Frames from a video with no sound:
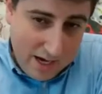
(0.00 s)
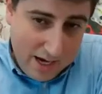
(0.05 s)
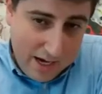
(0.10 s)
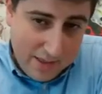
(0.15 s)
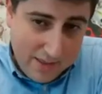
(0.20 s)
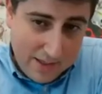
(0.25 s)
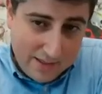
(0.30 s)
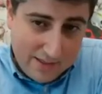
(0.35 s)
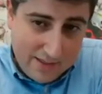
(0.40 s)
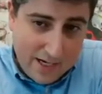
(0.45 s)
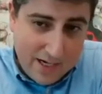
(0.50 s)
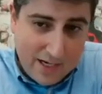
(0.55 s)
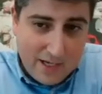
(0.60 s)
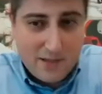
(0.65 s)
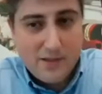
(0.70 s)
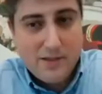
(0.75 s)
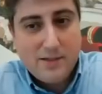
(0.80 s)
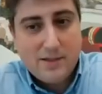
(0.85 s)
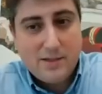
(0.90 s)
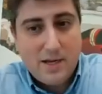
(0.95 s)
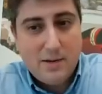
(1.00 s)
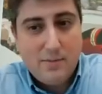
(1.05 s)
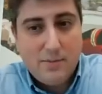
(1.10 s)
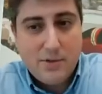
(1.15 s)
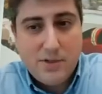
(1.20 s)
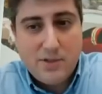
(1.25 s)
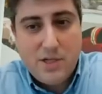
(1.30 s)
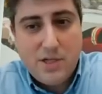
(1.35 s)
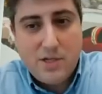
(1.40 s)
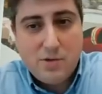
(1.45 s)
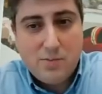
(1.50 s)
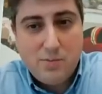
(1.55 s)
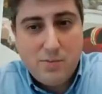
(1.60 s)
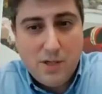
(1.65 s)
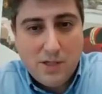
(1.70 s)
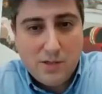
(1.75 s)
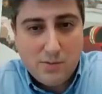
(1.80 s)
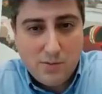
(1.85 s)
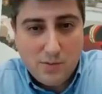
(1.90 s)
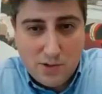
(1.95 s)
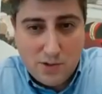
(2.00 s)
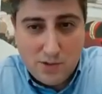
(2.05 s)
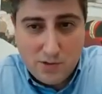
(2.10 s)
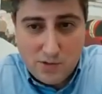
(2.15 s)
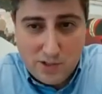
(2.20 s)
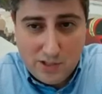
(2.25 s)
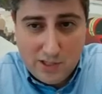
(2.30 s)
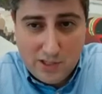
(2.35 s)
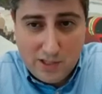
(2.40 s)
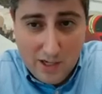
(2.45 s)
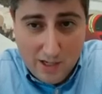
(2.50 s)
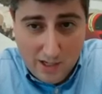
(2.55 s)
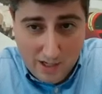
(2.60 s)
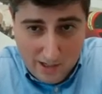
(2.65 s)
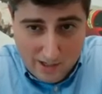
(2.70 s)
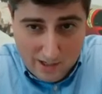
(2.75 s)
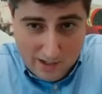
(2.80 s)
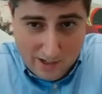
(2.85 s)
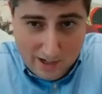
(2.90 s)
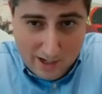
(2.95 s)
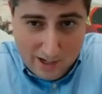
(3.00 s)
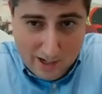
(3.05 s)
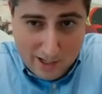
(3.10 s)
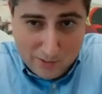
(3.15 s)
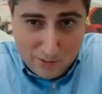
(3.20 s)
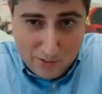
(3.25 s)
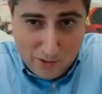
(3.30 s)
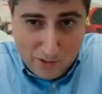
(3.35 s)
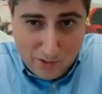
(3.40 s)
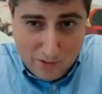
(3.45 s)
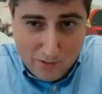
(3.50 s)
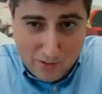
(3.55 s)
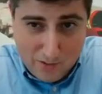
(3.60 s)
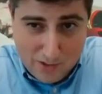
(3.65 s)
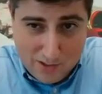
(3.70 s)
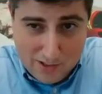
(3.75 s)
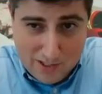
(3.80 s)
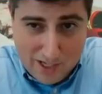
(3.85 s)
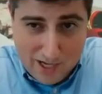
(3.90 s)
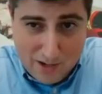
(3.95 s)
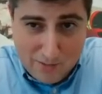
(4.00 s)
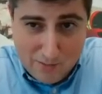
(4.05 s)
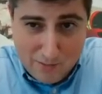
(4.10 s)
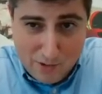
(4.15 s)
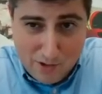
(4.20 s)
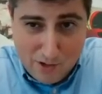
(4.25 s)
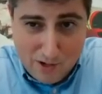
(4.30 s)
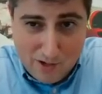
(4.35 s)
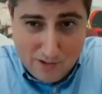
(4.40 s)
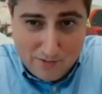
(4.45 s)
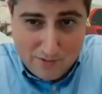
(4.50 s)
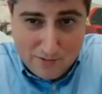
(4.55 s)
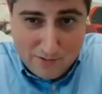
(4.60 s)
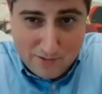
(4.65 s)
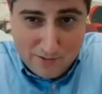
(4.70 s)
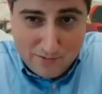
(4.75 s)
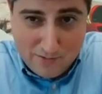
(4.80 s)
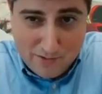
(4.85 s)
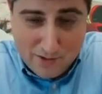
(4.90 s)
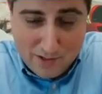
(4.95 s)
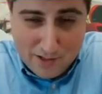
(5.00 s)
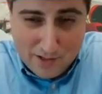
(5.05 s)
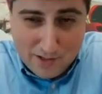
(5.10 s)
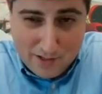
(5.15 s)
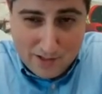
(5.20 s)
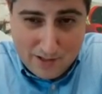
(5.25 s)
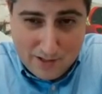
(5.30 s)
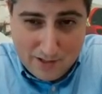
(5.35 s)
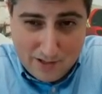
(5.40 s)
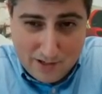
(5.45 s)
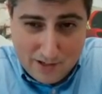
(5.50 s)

And then second, this stabilization piece, which you see uh, as we throw this camera off of, uh,